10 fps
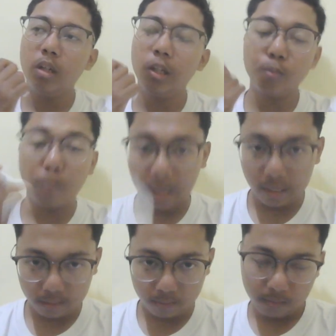
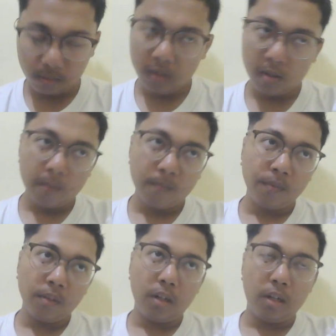expect
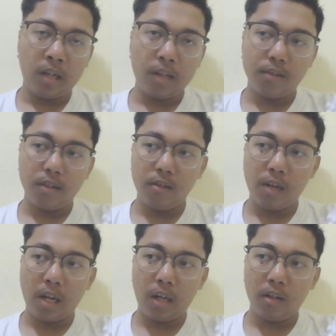an answer
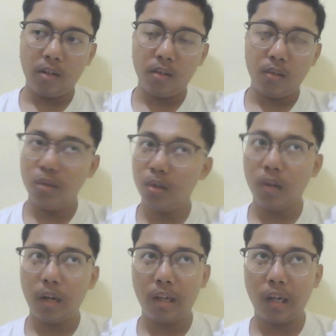like,
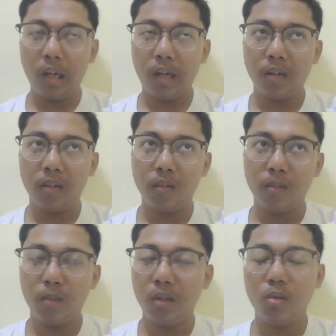sure, I can.
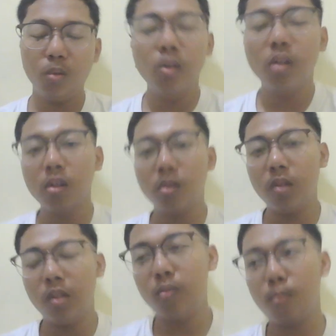But you would
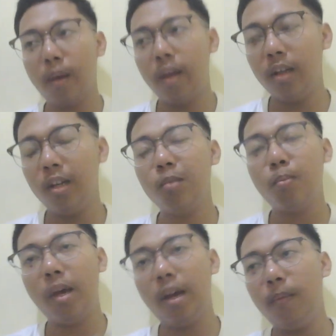also
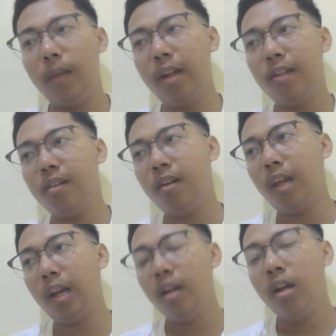expect an answer
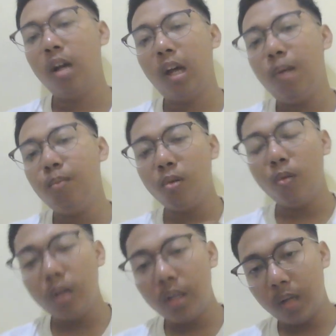like, I'm
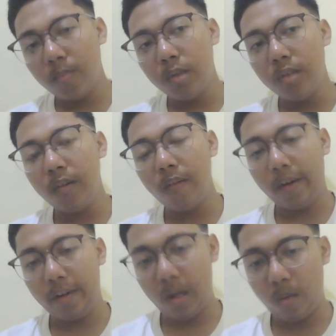sorry, I'm busy
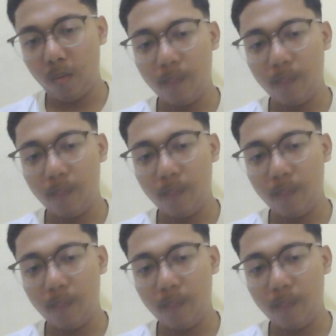right now.